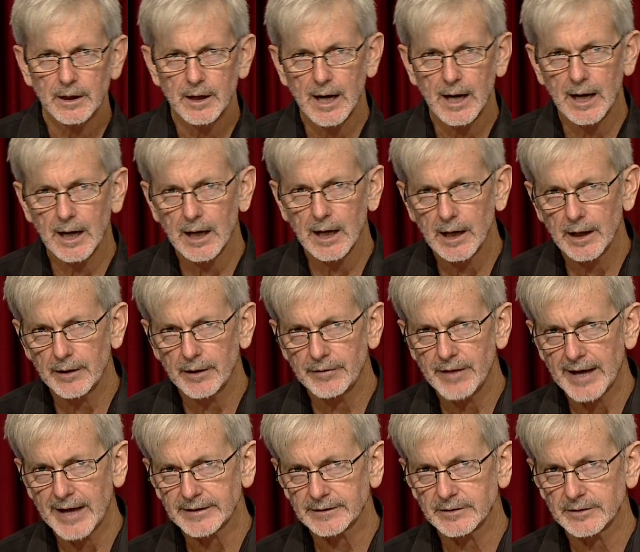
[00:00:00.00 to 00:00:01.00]

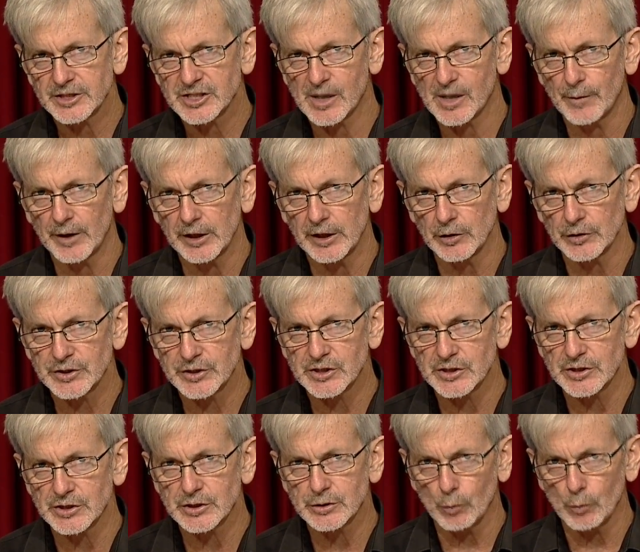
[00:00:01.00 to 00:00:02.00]
that someone
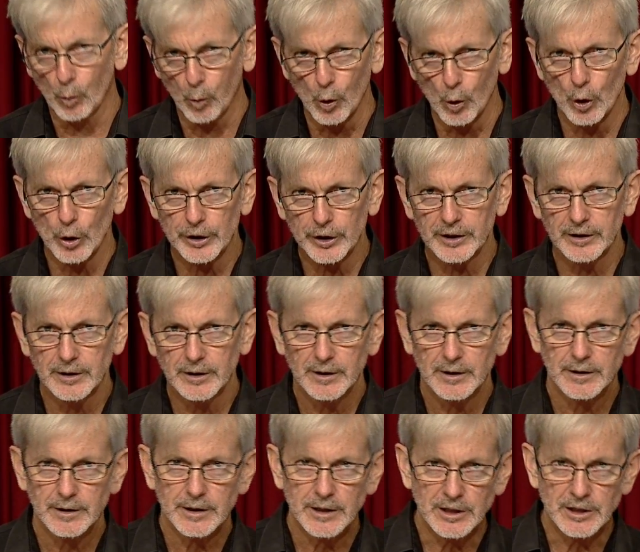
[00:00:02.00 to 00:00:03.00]
else's work
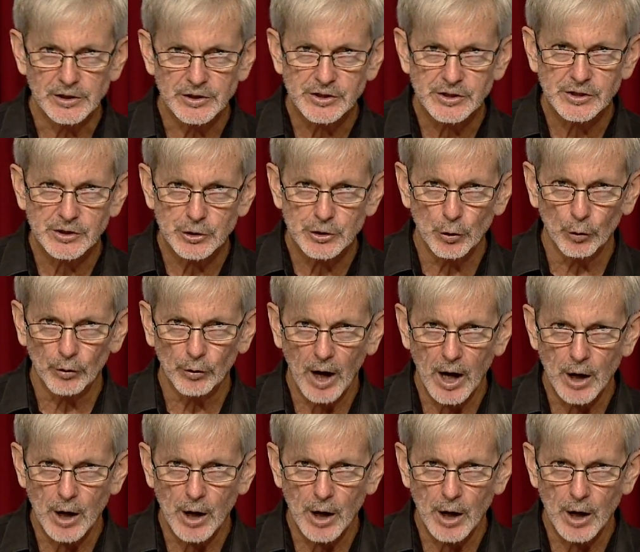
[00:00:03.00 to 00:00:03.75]
is your